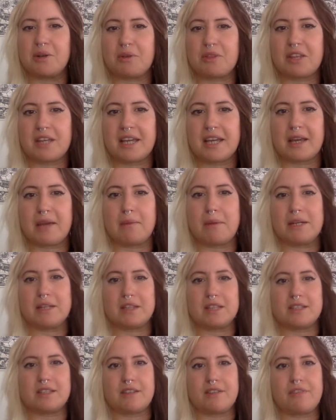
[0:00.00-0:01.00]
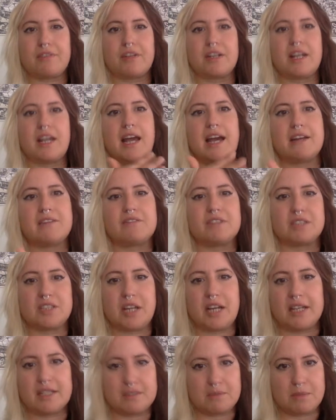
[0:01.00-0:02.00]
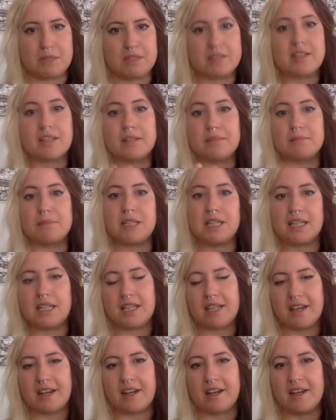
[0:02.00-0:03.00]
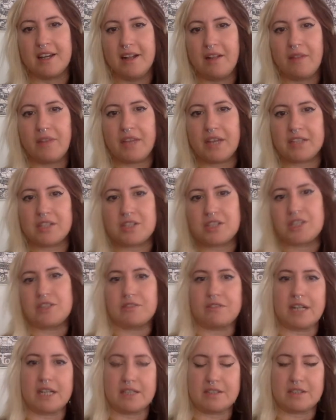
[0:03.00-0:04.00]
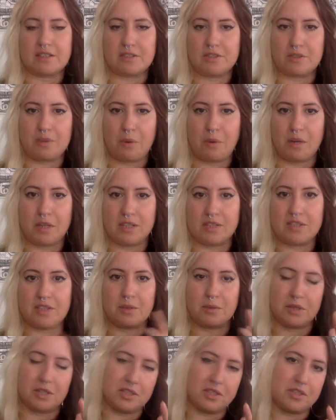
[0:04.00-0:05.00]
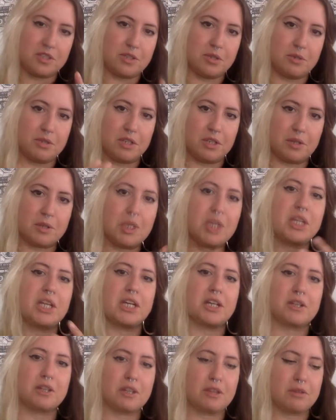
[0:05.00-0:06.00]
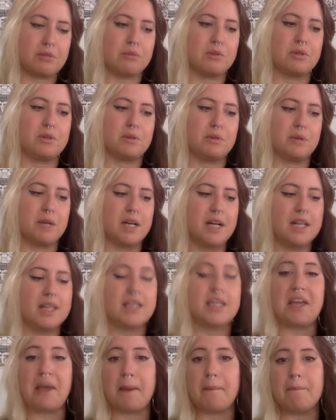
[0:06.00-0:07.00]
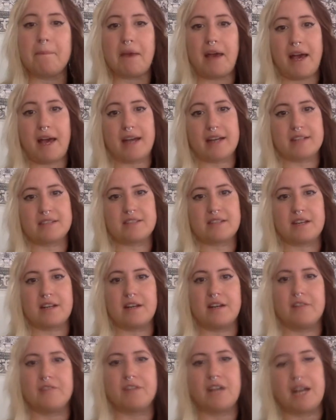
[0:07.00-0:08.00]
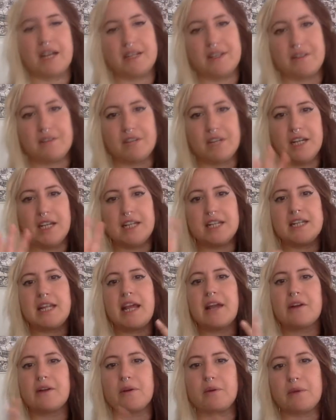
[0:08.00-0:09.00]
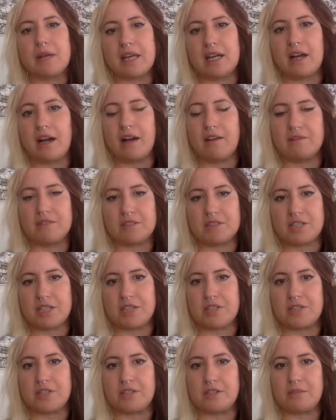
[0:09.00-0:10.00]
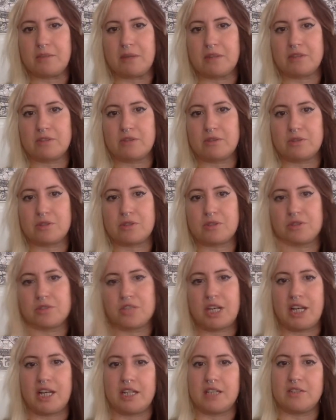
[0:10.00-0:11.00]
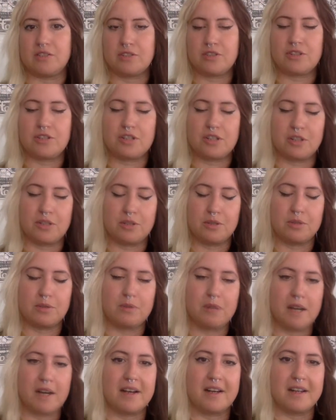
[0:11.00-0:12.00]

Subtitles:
thinking about the different advertisements and media that she directs us towards in order to, think through the impact of kind of narrowing conversations about social change to,